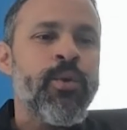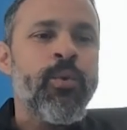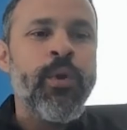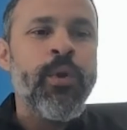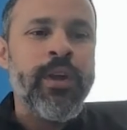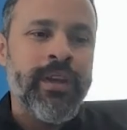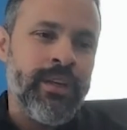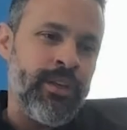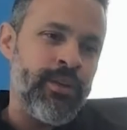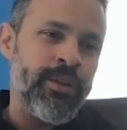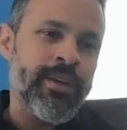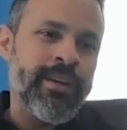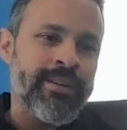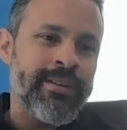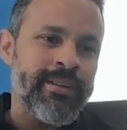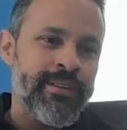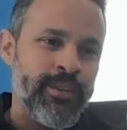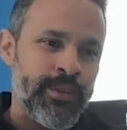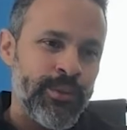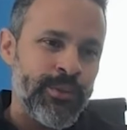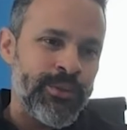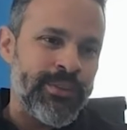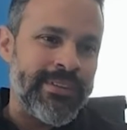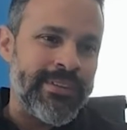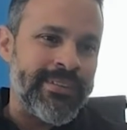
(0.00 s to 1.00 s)
When you can
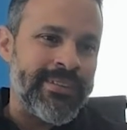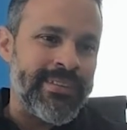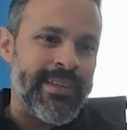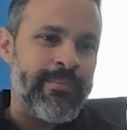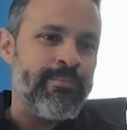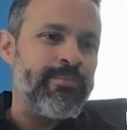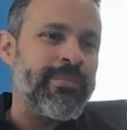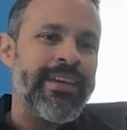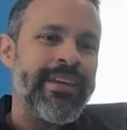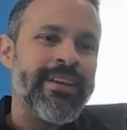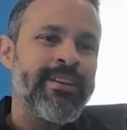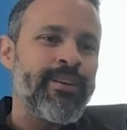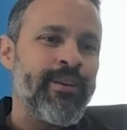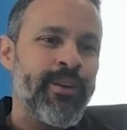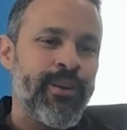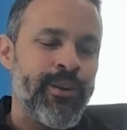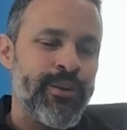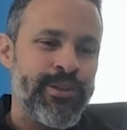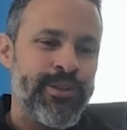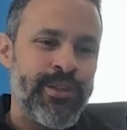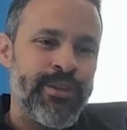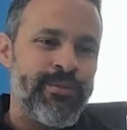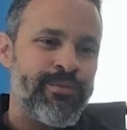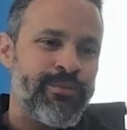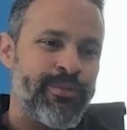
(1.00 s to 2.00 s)
use the same
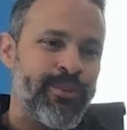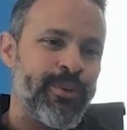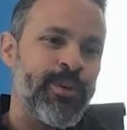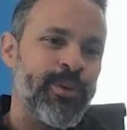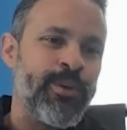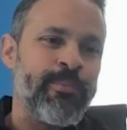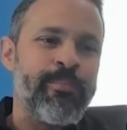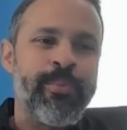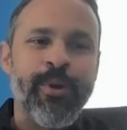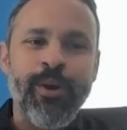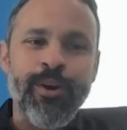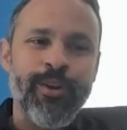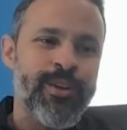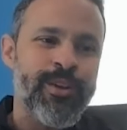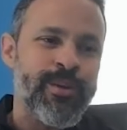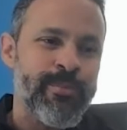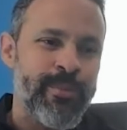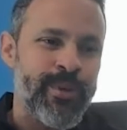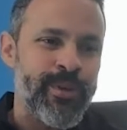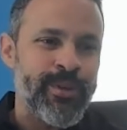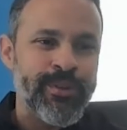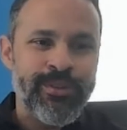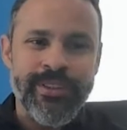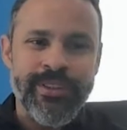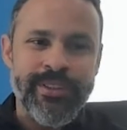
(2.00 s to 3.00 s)
technology for
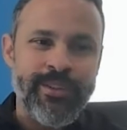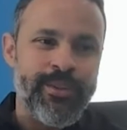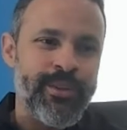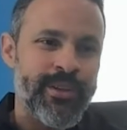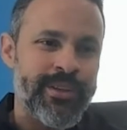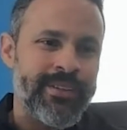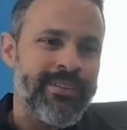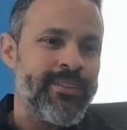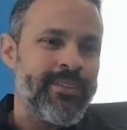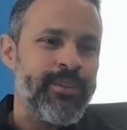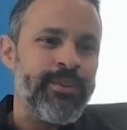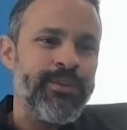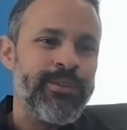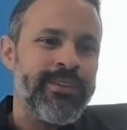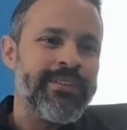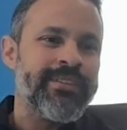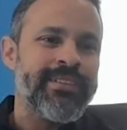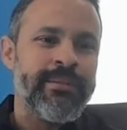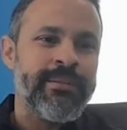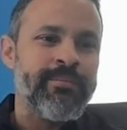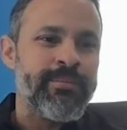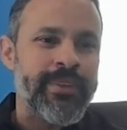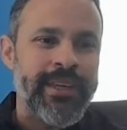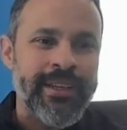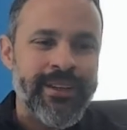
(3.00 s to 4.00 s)
polymers and you can use the
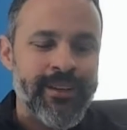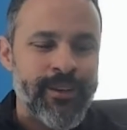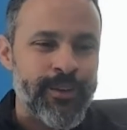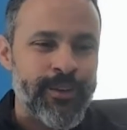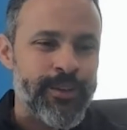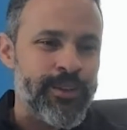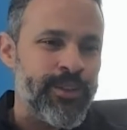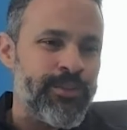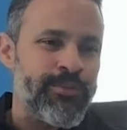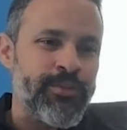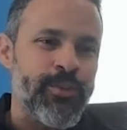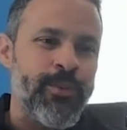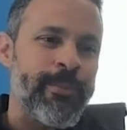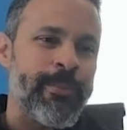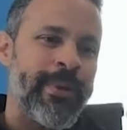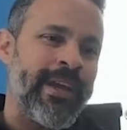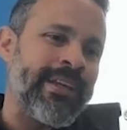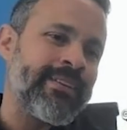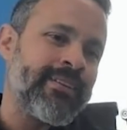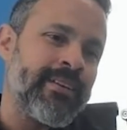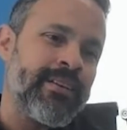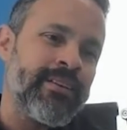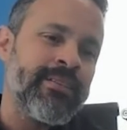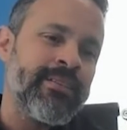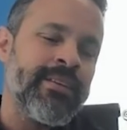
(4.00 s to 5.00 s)
same technology for
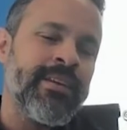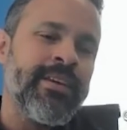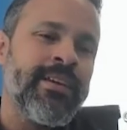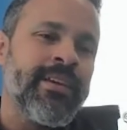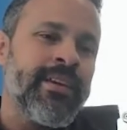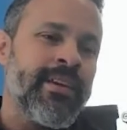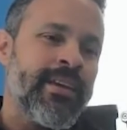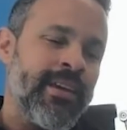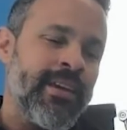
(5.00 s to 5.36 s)
metals.